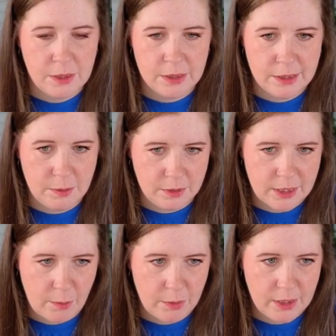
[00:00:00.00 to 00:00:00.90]
see what's
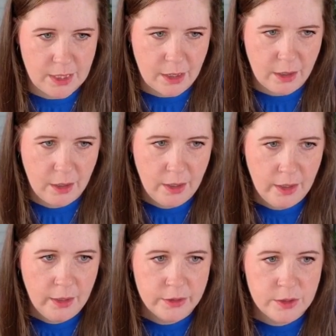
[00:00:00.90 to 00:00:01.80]
happening here.
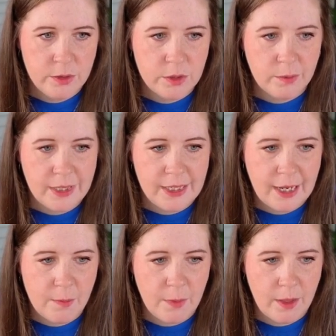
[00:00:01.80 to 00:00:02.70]
So to
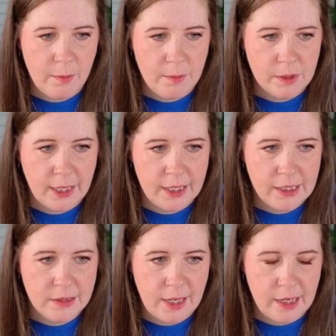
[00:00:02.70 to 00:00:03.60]
rename them, like I
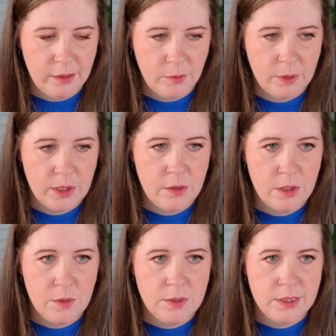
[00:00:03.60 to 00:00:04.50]
said, when you
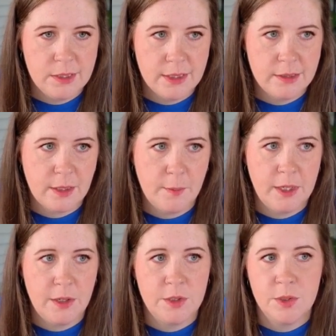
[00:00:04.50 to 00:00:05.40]
use this system and
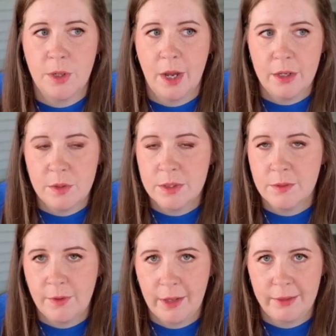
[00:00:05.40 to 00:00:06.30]
you do not use the
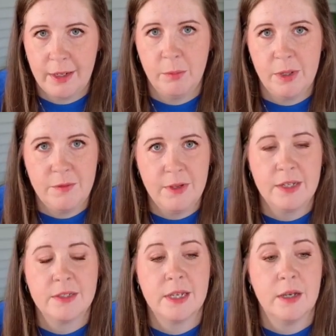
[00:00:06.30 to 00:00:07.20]
file name
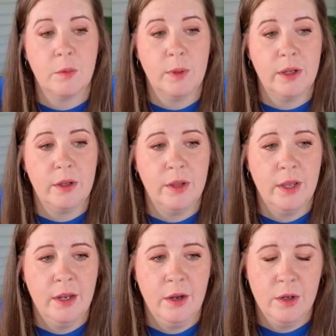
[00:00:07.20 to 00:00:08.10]
prefix, it will
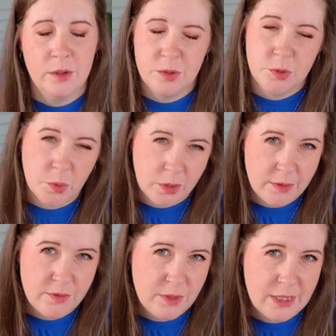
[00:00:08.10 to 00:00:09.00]
sort
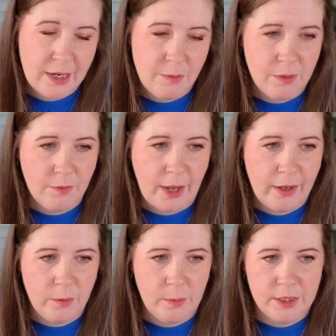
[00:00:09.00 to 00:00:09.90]
of rename the
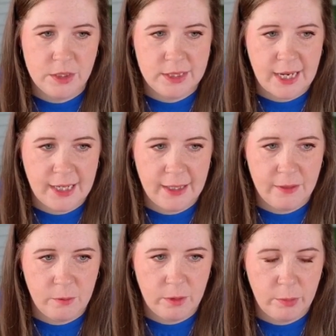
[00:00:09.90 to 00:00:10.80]
file by just adding the
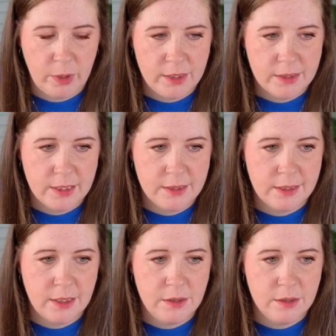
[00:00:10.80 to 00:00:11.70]
word processed
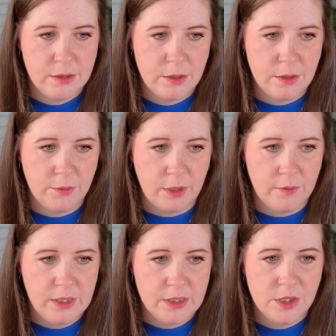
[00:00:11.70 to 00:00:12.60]
into the front of
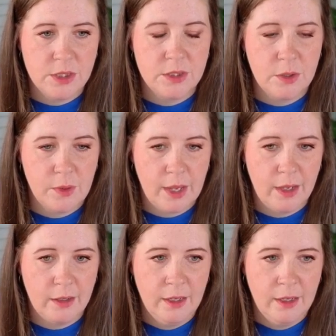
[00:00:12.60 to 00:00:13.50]
it, just so
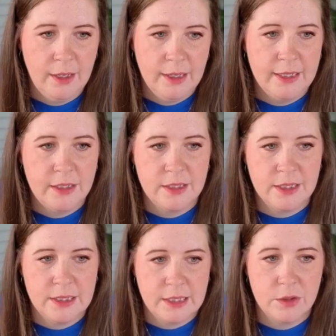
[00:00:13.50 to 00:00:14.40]
that it
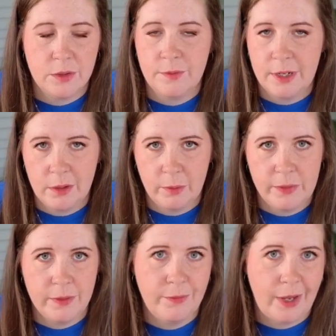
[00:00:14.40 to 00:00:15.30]
doesn't interfere with
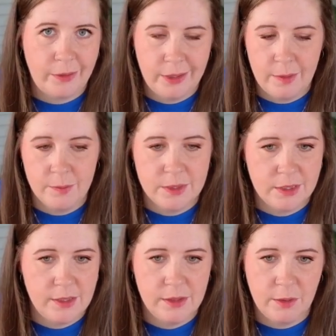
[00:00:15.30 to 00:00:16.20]
the file names
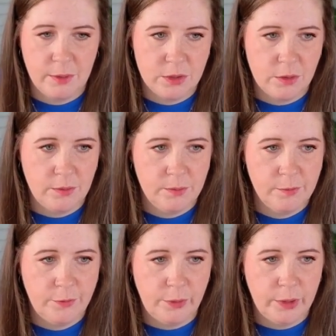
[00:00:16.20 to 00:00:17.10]
in the original
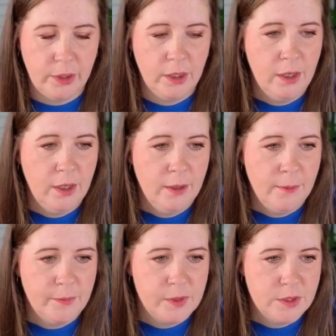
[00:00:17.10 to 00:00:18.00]
folder.
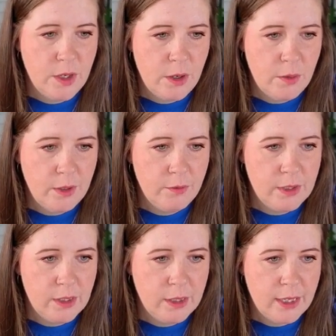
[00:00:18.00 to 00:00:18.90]
So if we
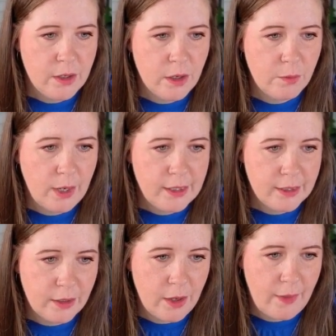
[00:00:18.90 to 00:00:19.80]
right
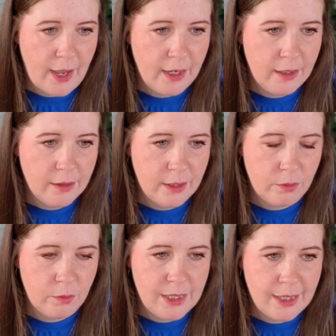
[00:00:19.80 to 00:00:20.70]
click on that and click
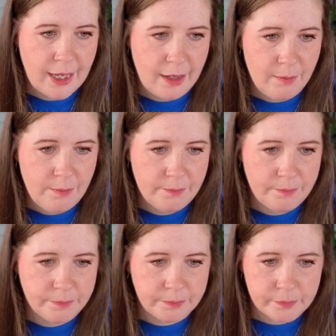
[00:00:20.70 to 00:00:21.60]
rename,
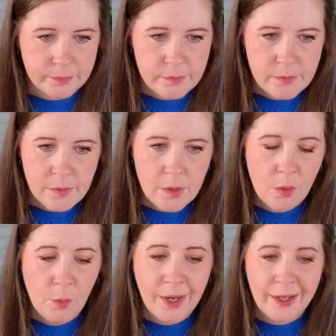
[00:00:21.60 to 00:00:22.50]

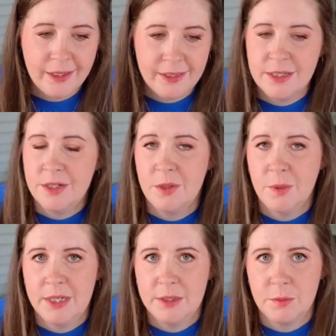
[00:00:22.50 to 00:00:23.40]
what I like to do
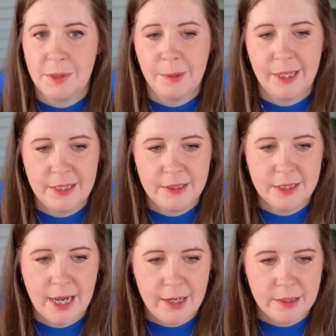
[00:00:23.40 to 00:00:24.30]
is replace
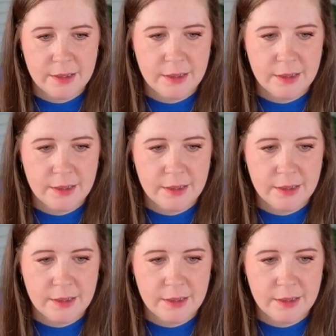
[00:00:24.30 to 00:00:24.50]
text,